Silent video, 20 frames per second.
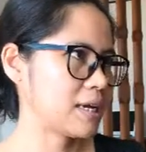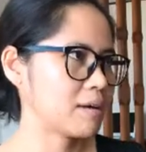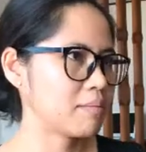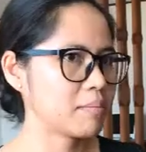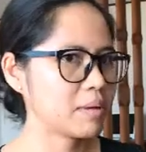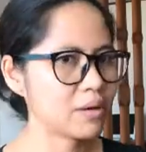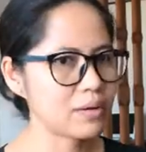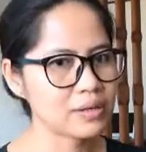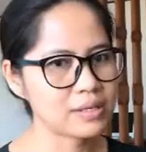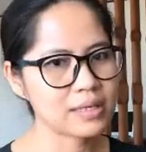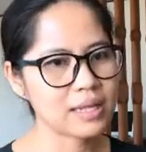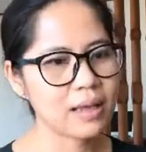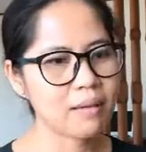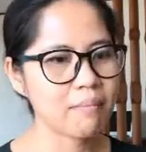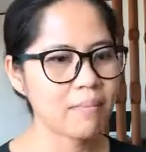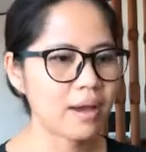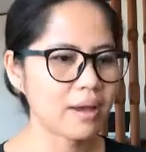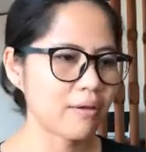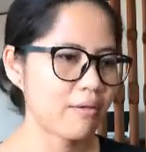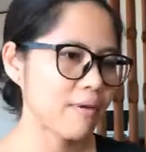because they are
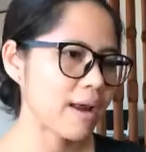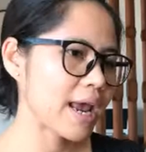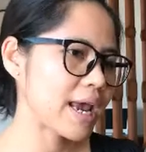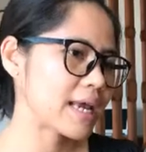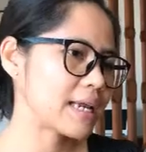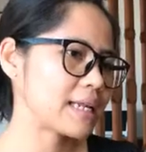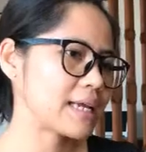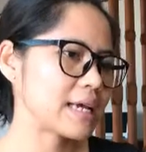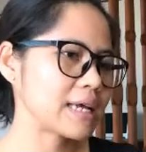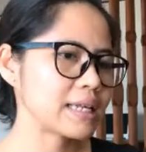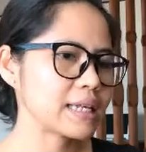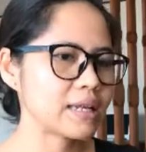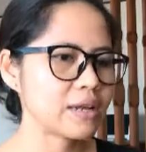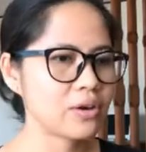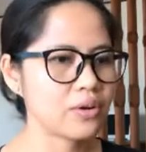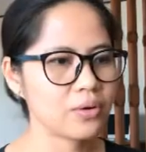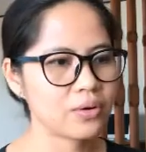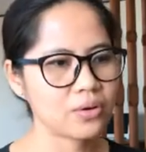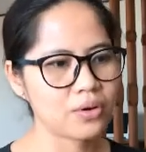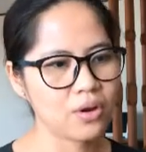migrated, they
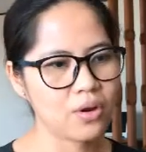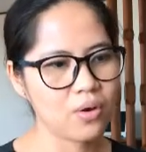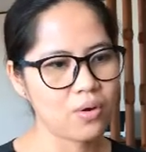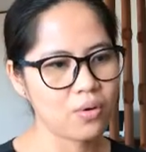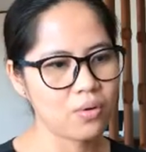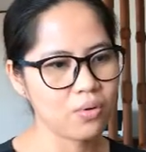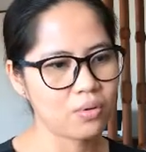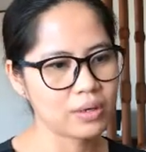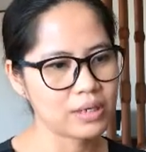don't know